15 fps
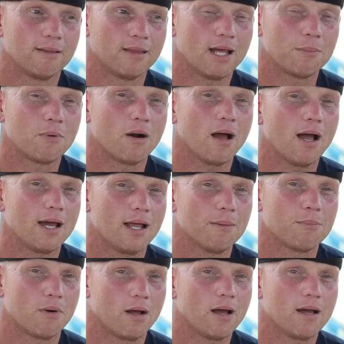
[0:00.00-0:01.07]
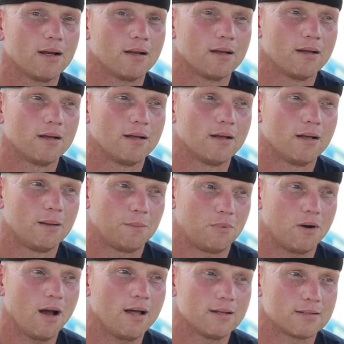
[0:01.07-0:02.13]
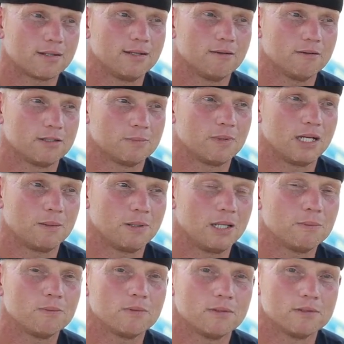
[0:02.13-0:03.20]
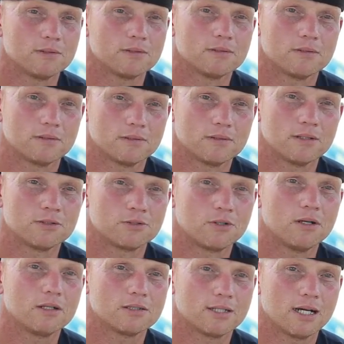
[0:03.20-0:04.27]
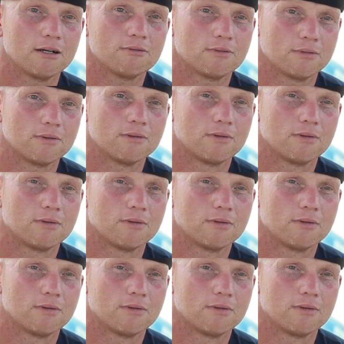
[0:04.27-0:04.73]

that pride has killed as many people as drugs have.